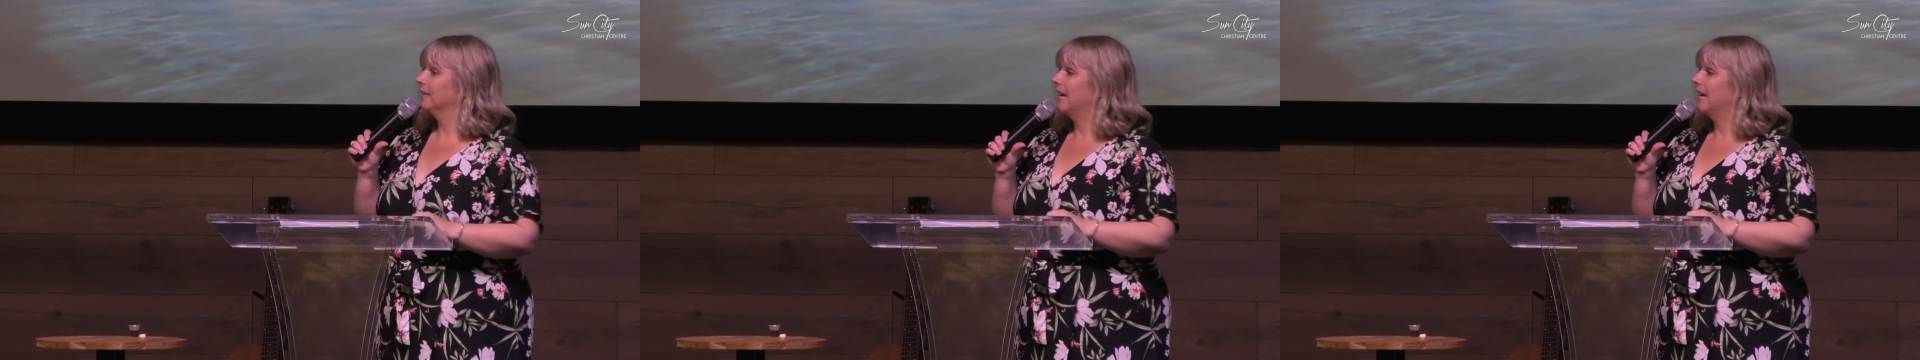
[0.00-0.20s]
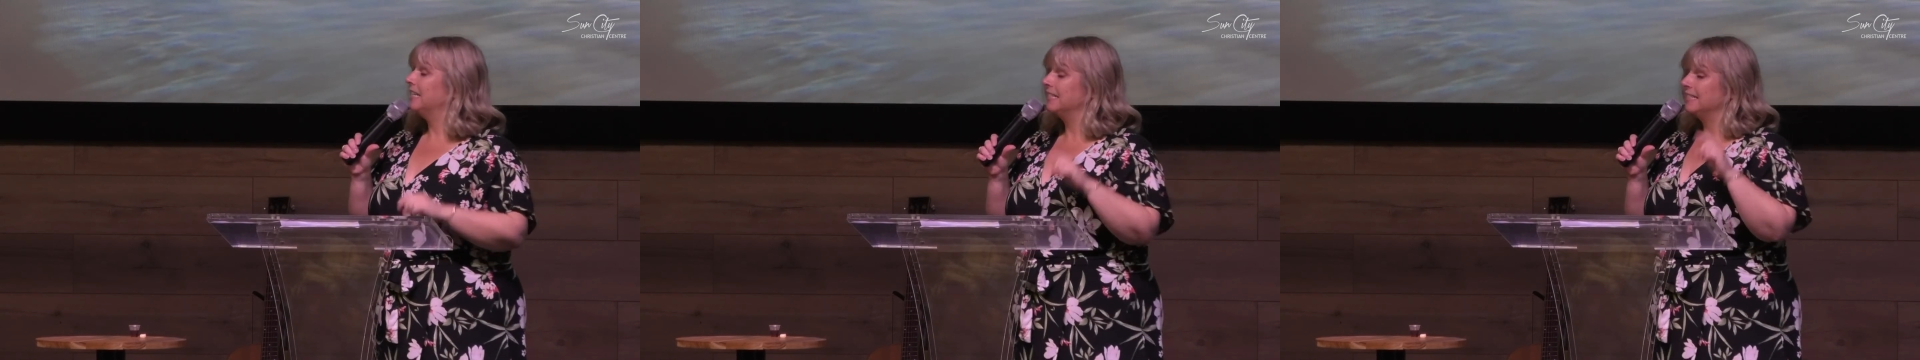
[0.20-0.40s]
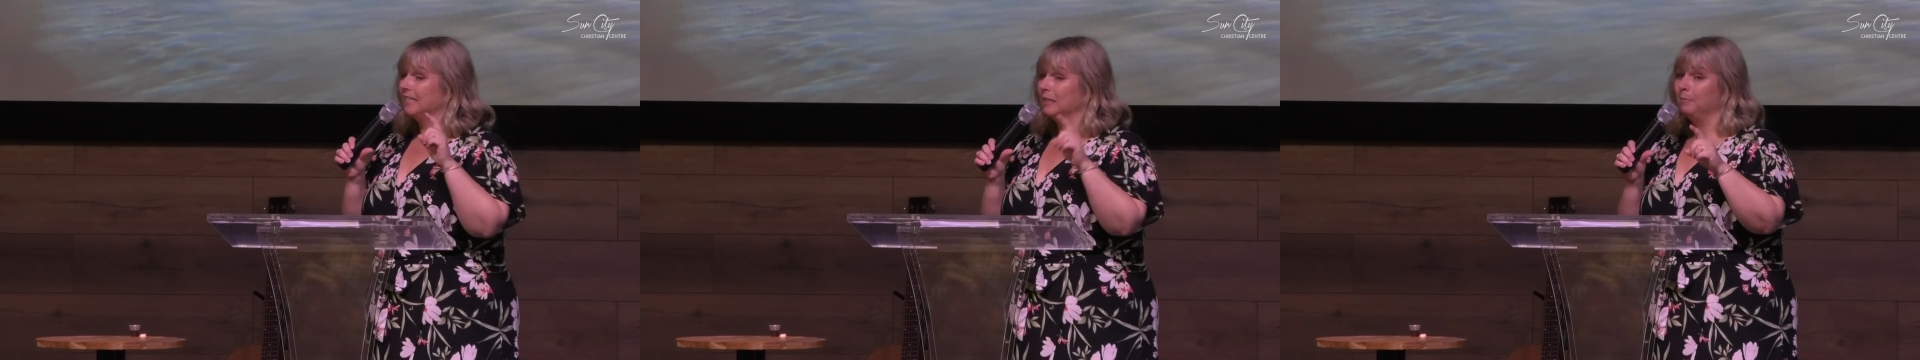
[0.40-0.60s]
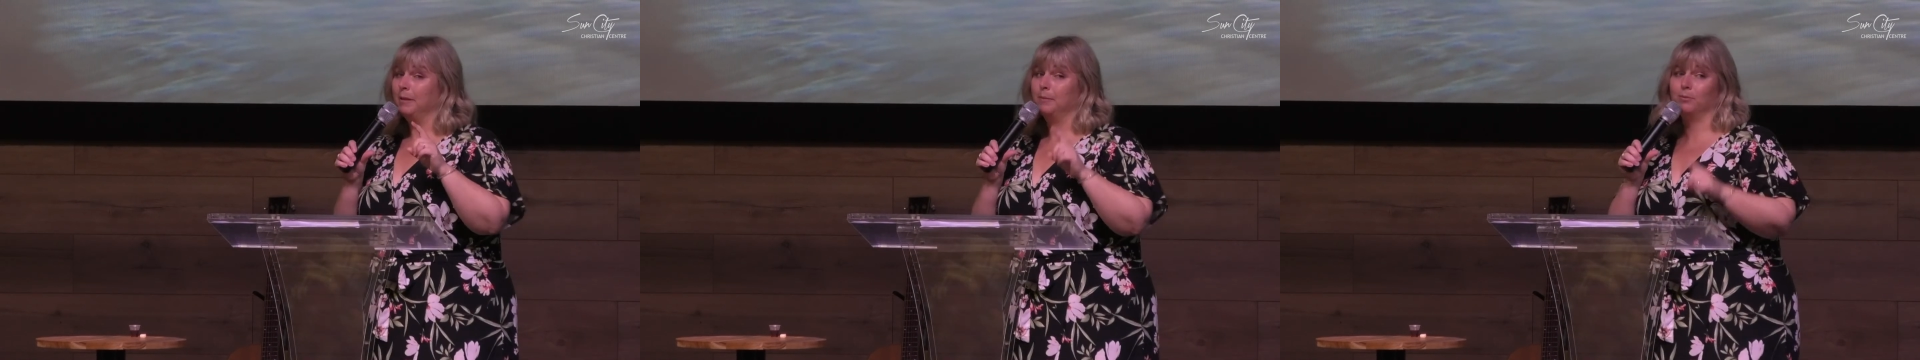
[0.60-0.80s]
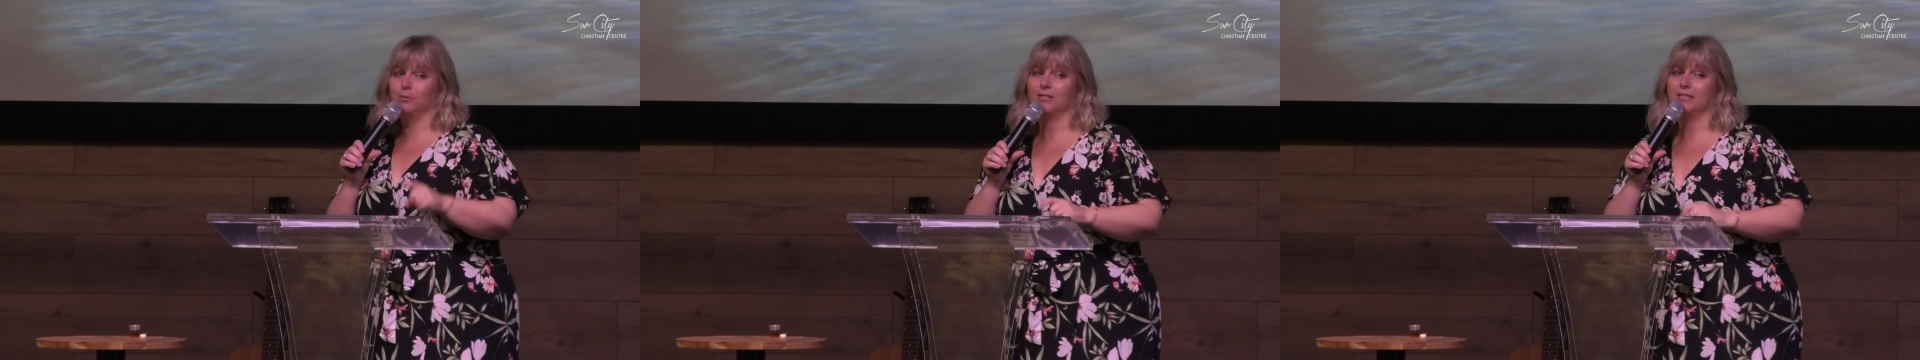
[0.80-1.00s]
and to see
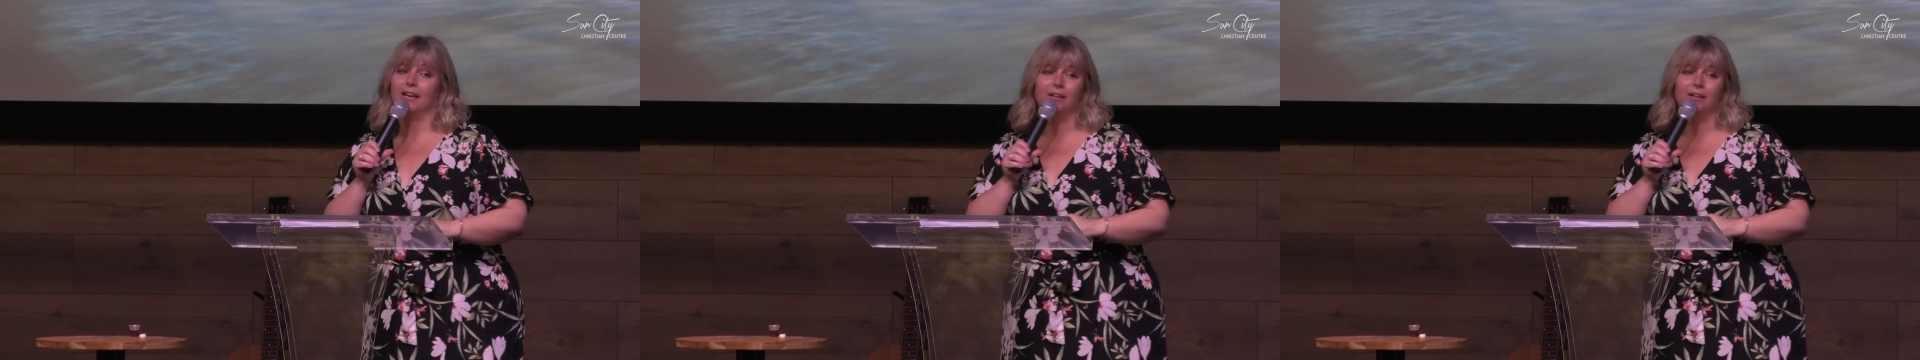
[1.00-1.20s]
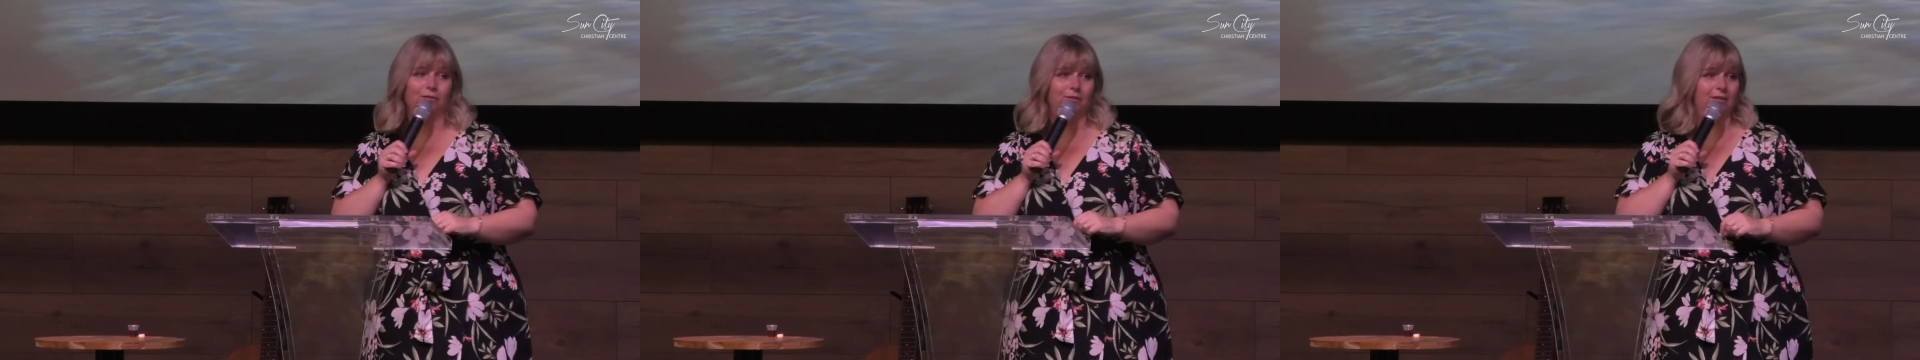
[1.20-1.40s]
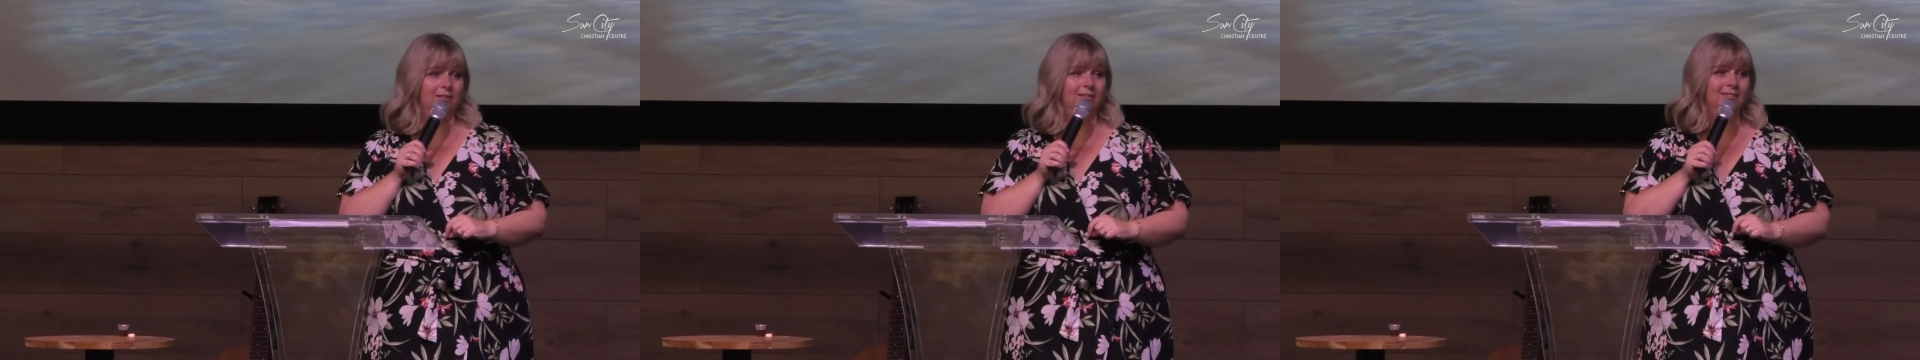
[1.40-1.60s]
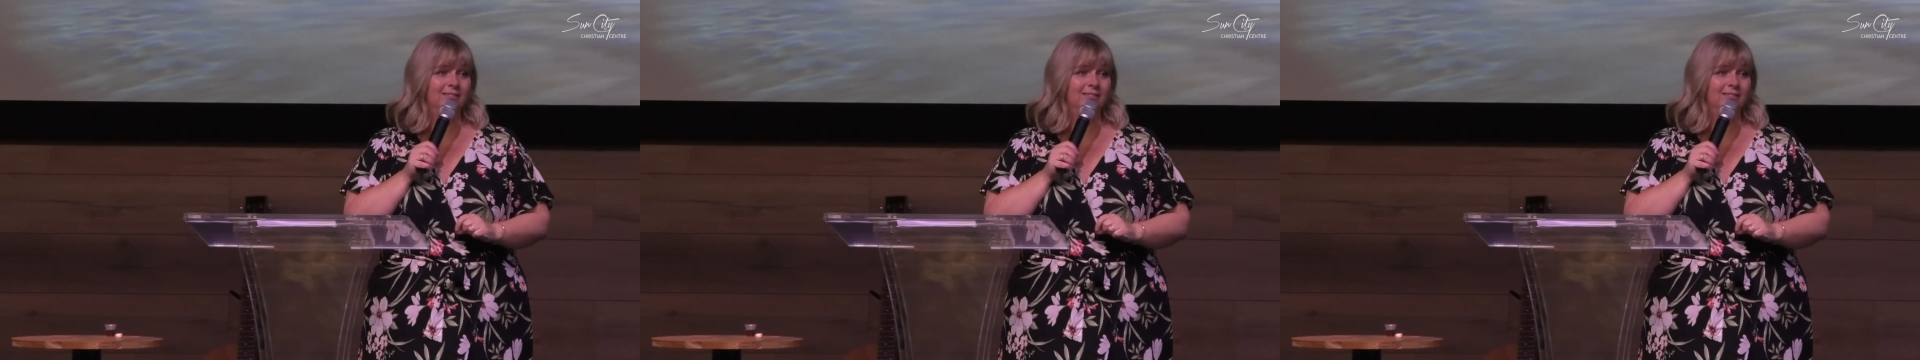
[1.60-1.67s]
people saved.